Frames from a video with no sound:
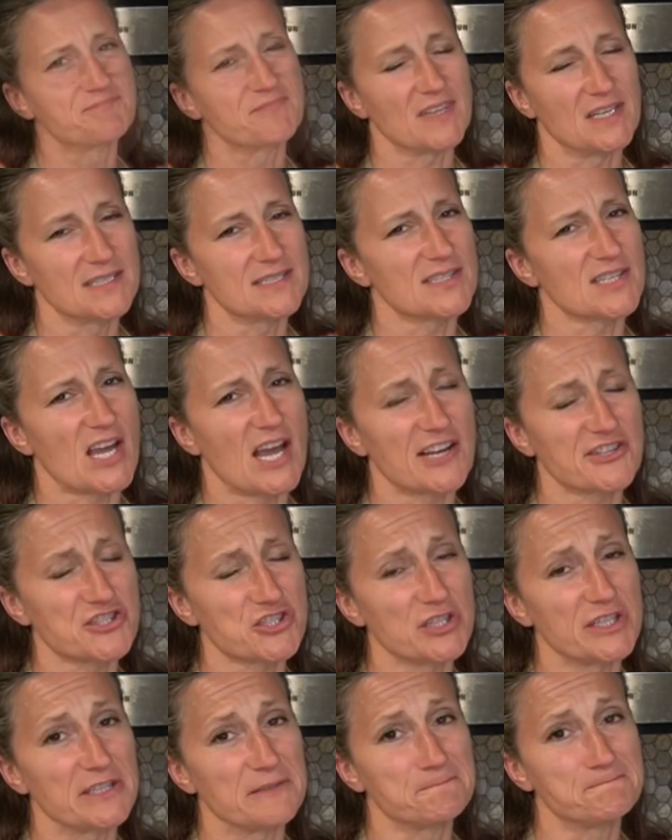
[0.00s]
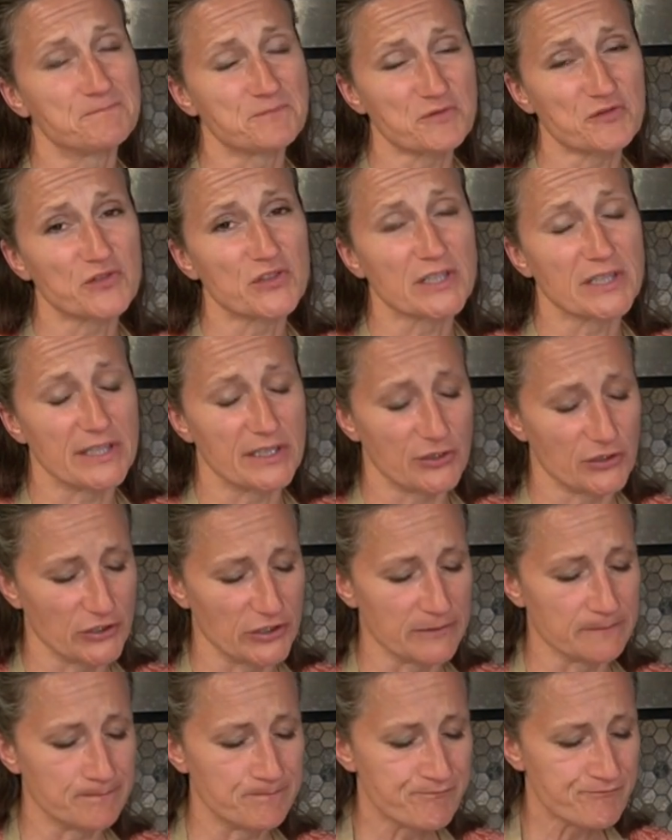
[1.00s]
It's actually really
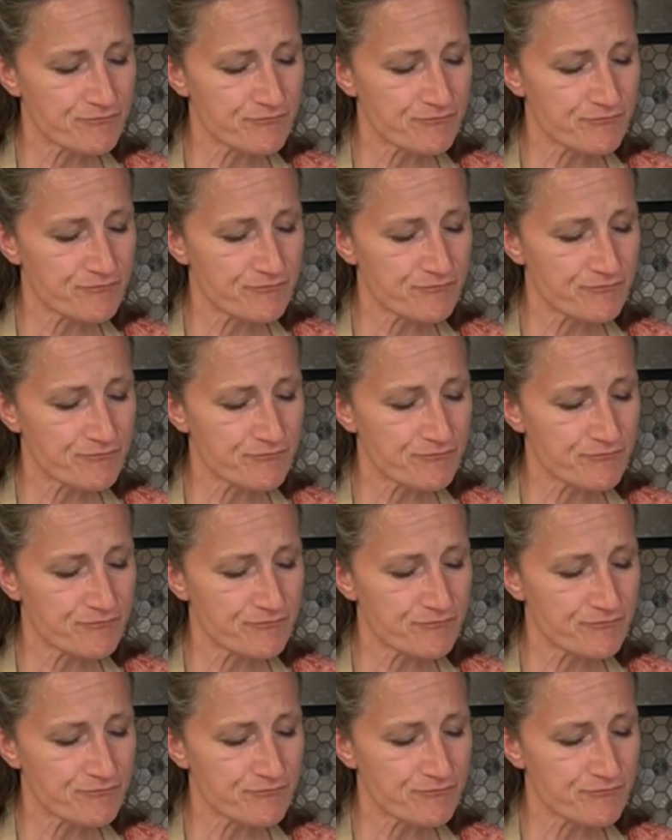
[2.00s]
good.